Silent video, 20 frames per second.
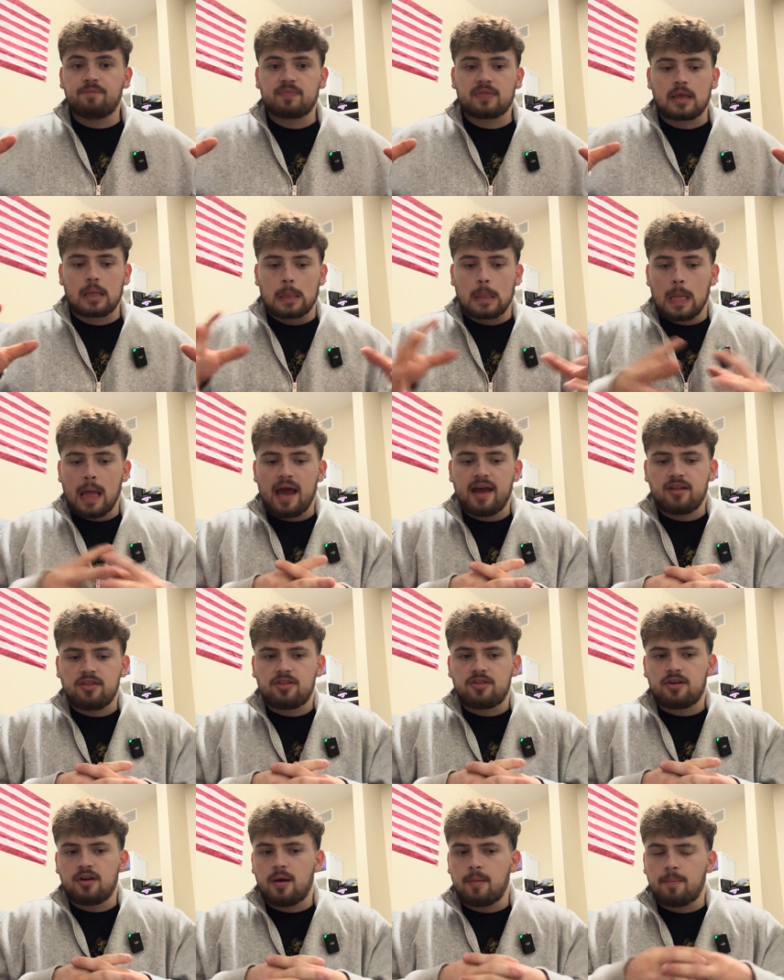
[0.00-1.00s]
led
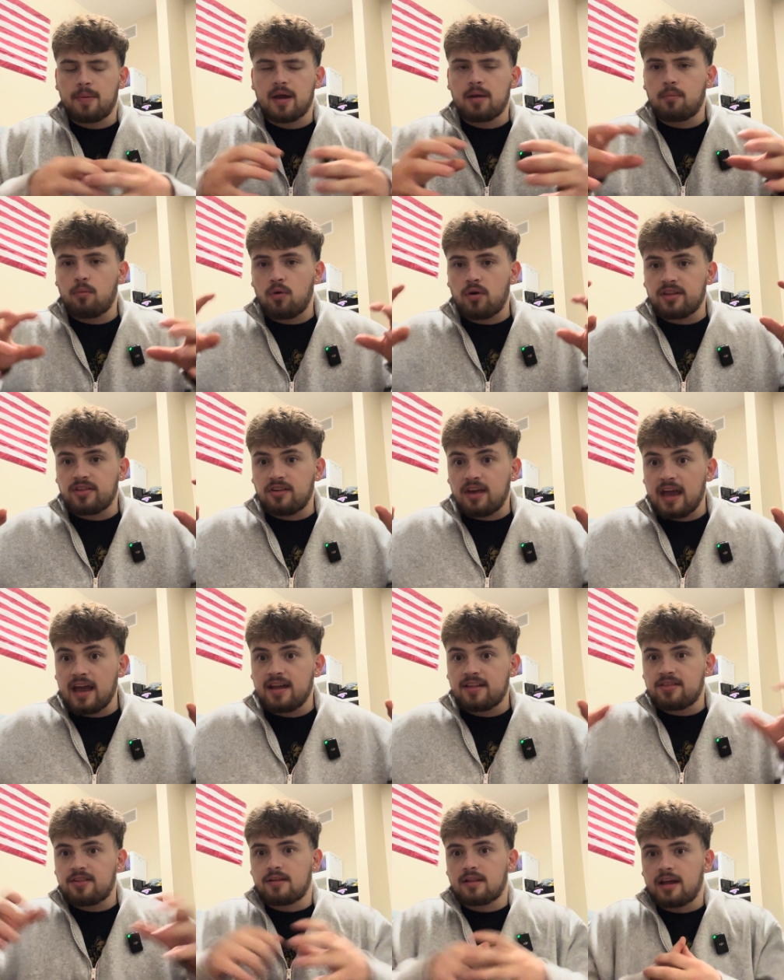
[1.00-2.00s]
to Big Boy's
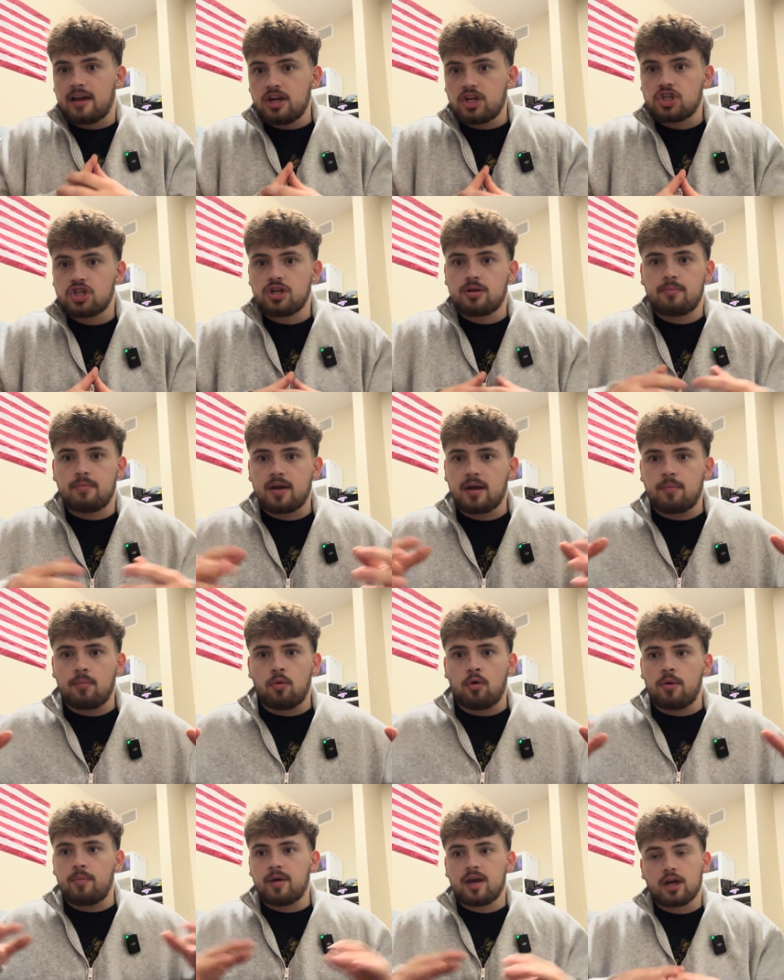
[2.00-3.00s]
cancellation, Big
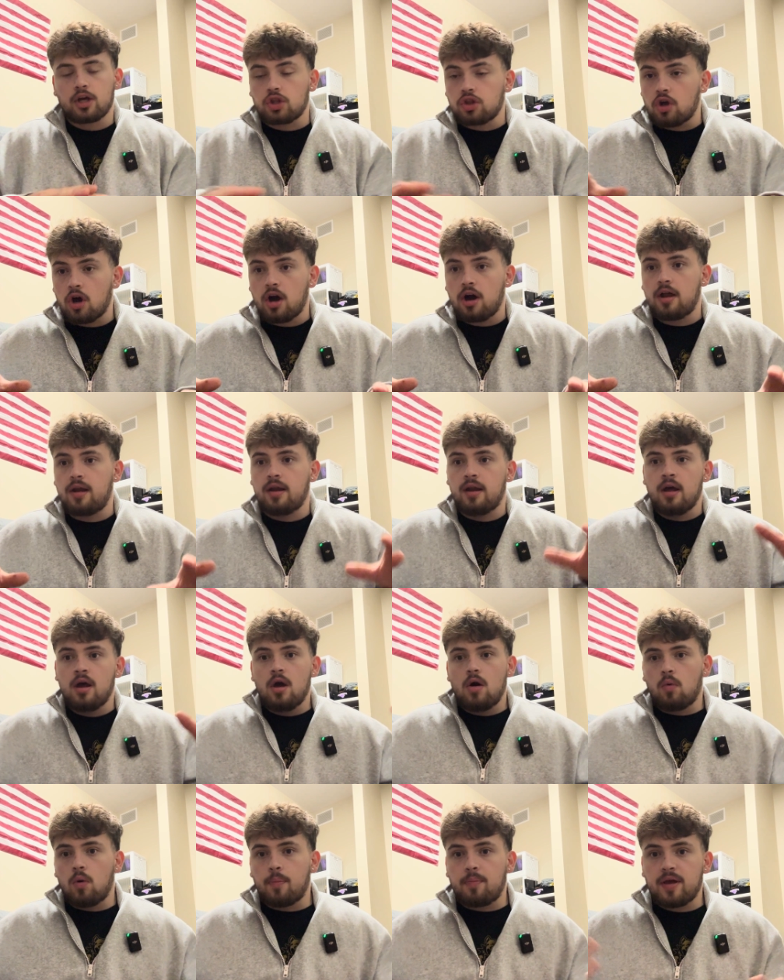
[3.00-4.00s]
Boy being done,
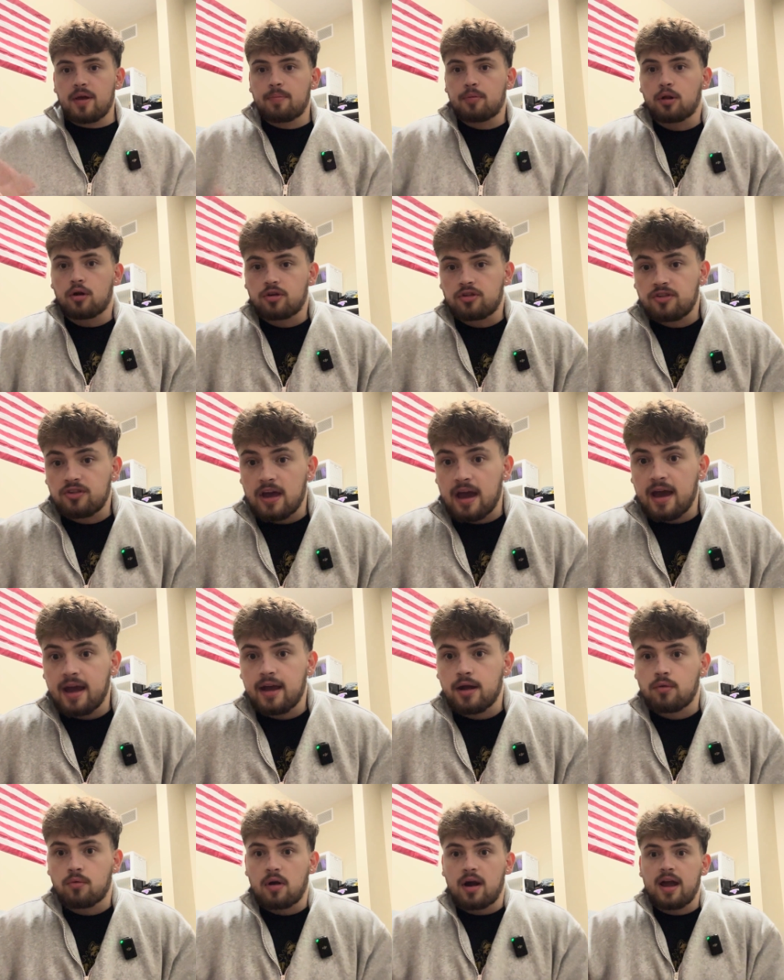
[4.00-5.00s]
what people are
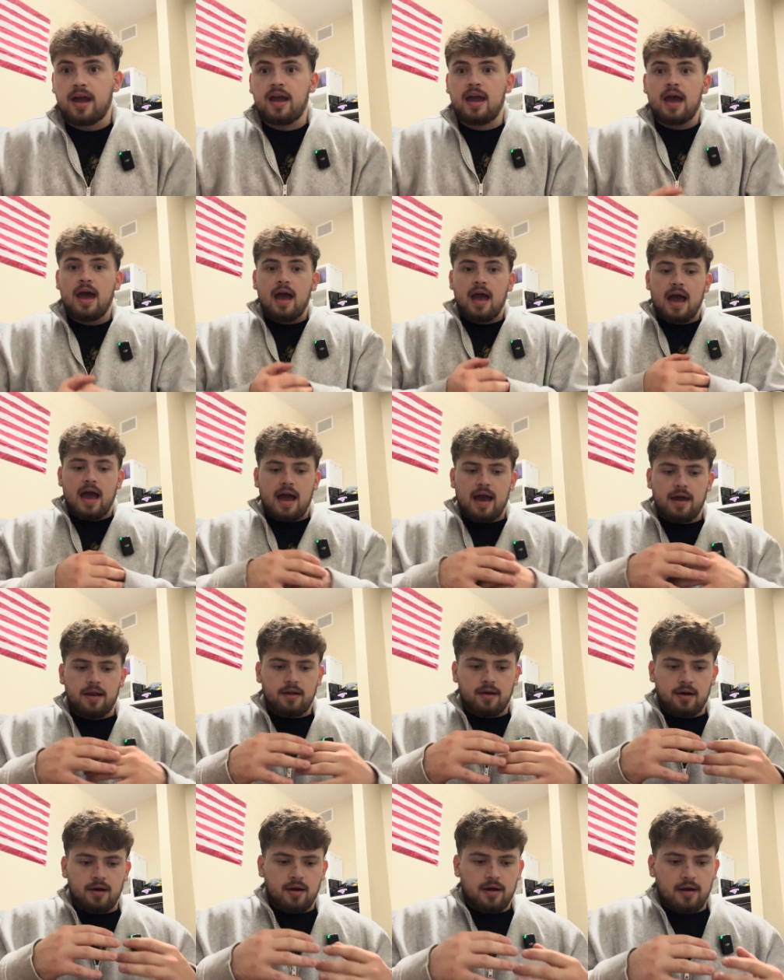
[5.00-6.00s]
saying, right?
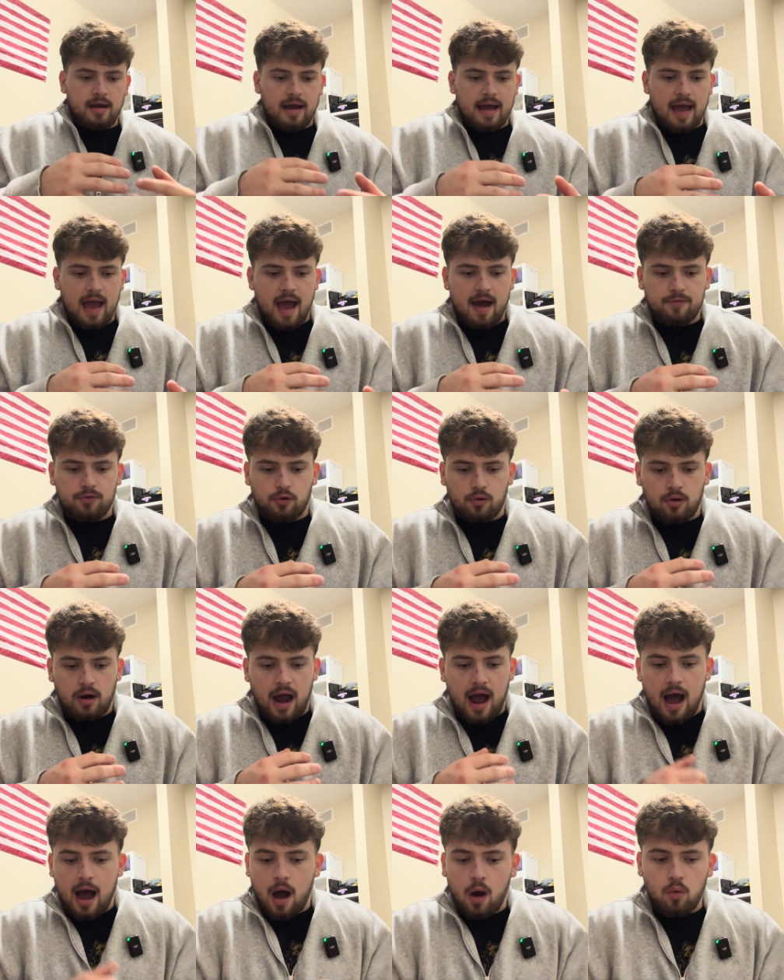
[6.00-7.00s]
And after
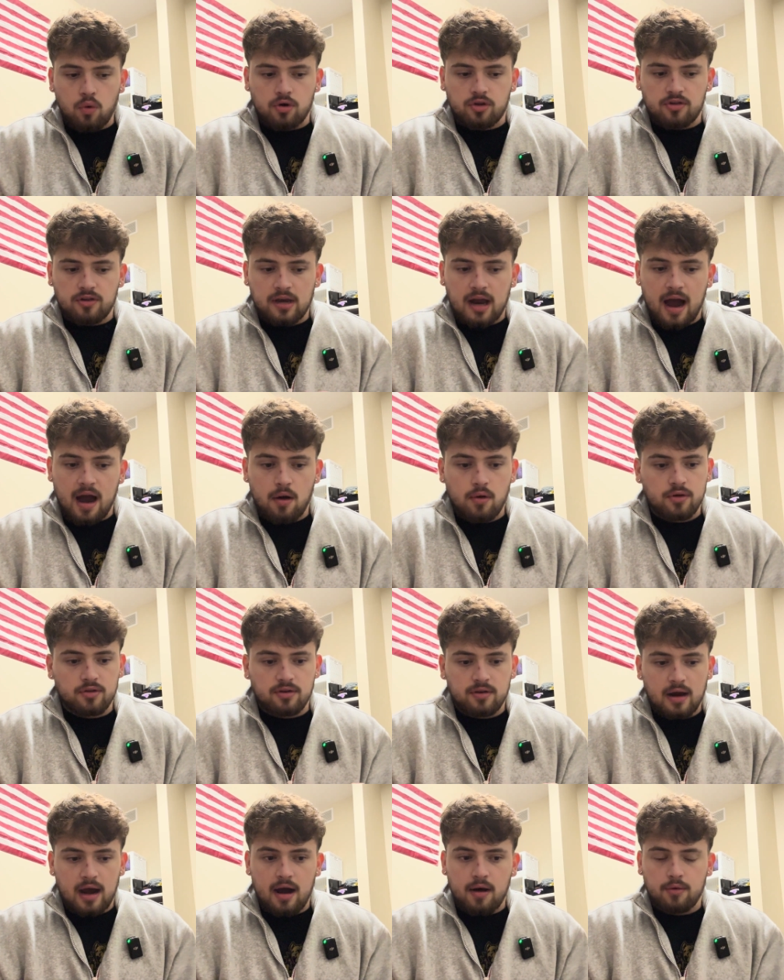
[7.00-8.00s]
hours and hours
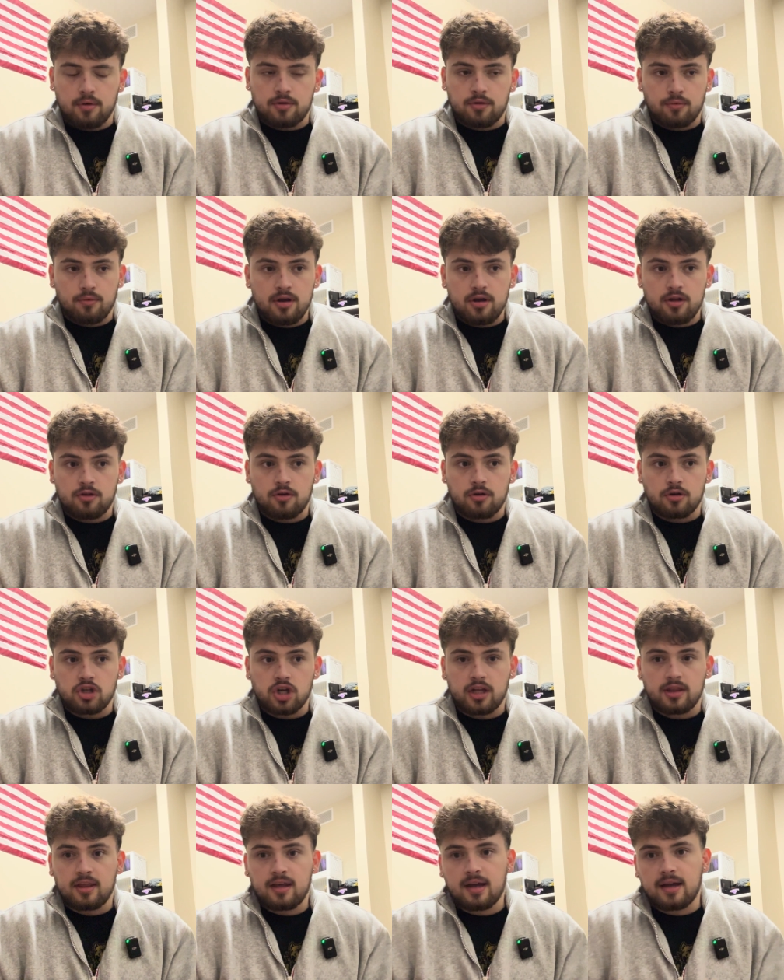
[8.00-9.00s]
and hours of research,
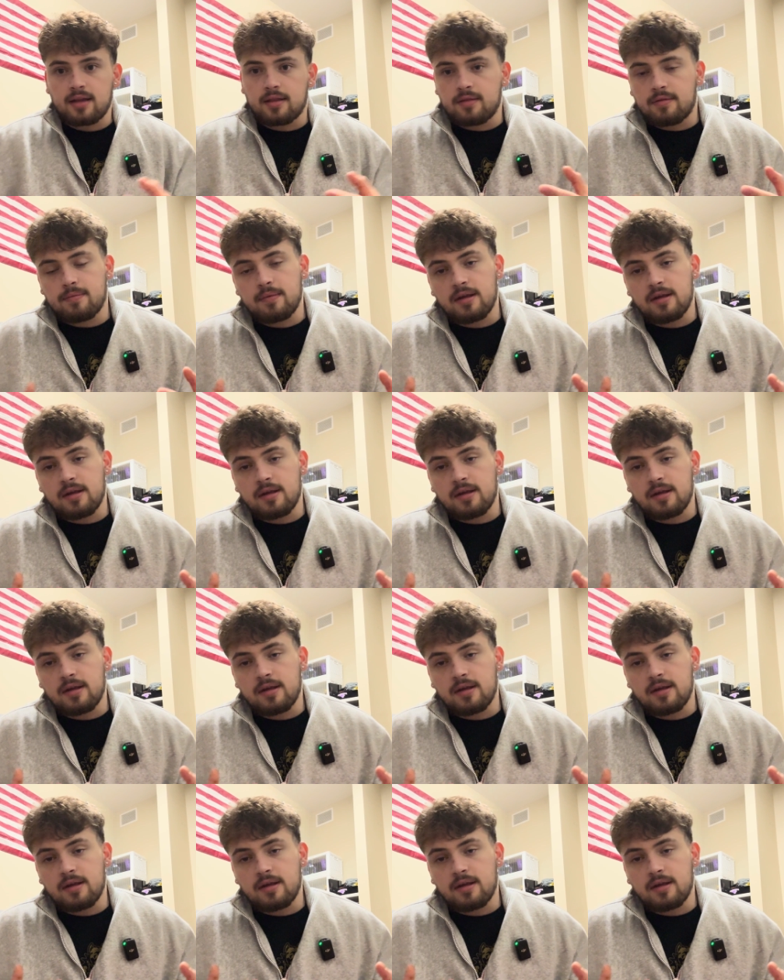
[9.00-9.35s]
I think